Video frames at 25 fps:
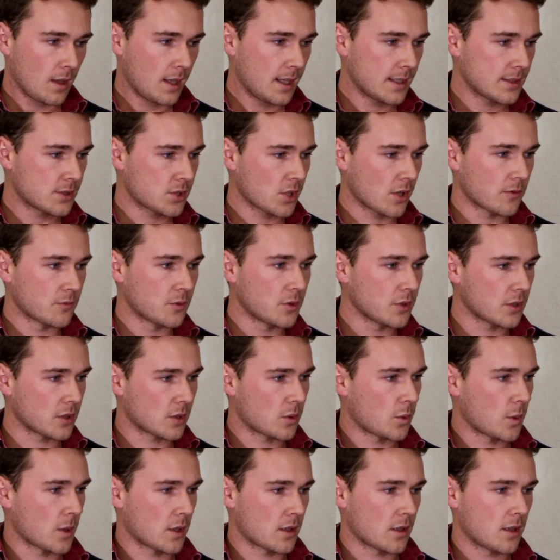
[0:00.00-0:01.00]
And so
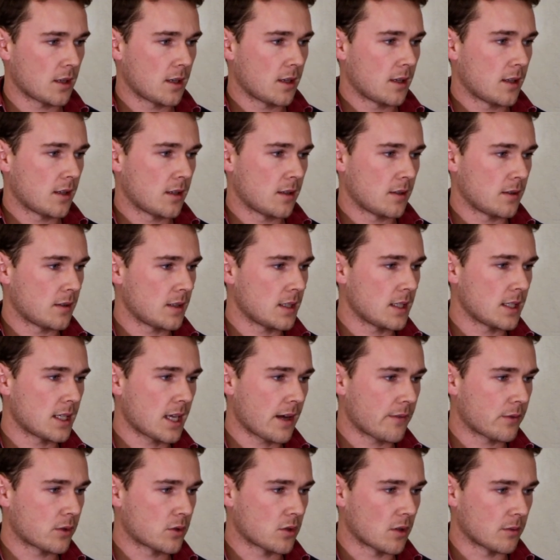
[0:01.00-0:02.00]
really quick, the
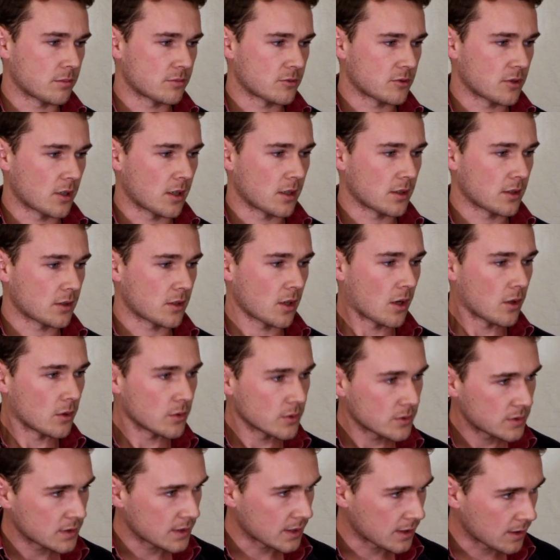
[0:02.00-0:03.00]
cover crop
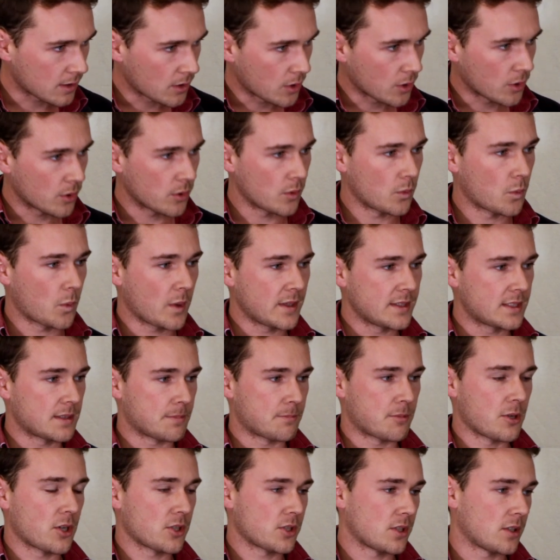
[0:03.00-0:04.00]
goals include weed
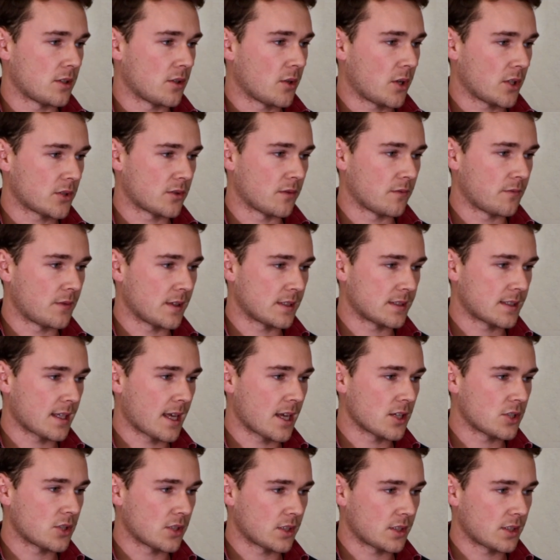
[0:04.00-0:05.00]
suppression, nitrogen
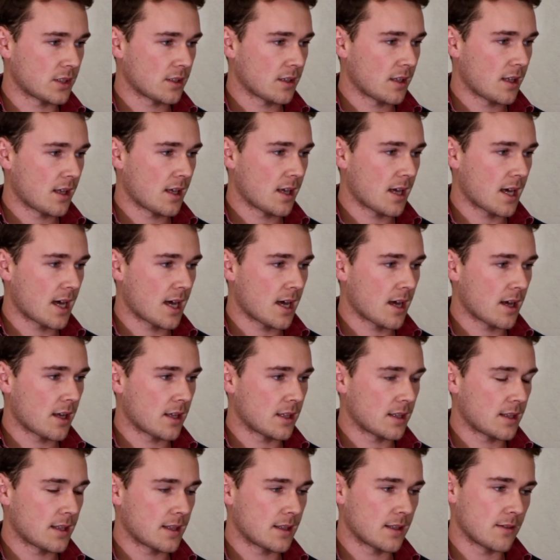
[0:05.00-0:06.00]
fixation,
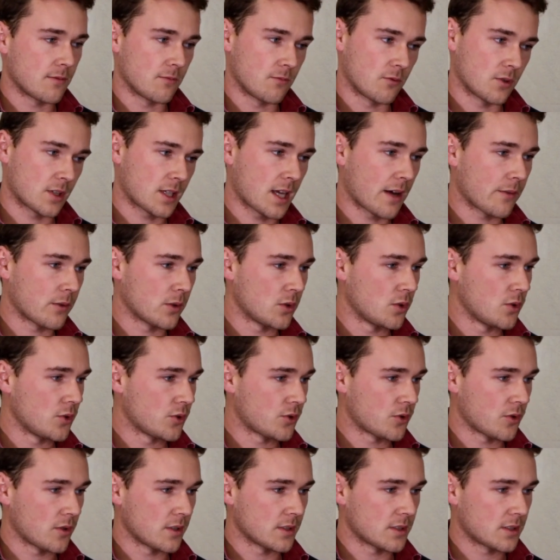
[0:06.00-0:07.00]
recover
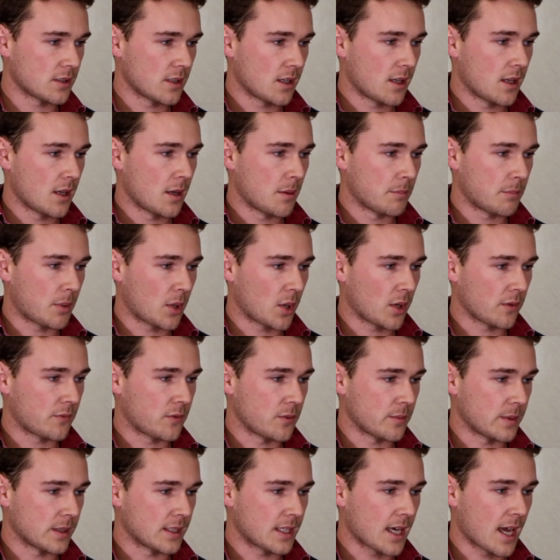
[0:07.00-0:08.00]
nutrients,
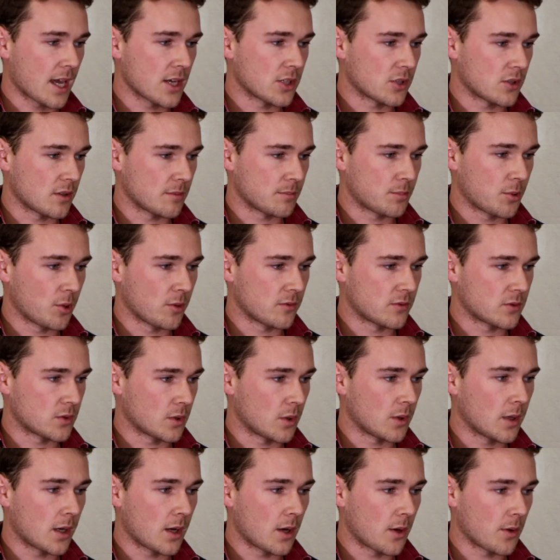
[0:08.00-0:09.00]
biofumigation, improve
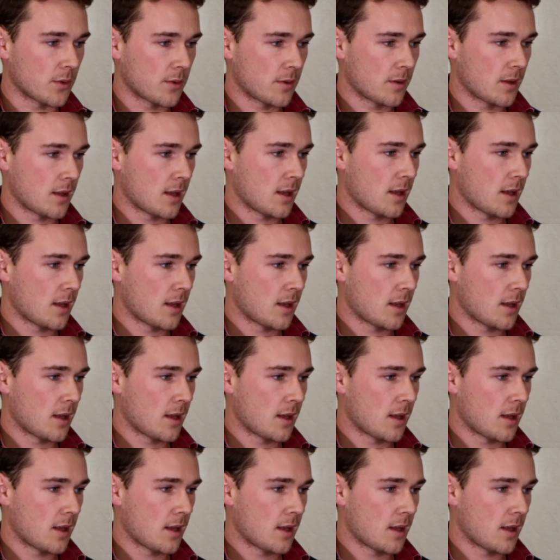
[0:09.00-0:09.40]
soil health,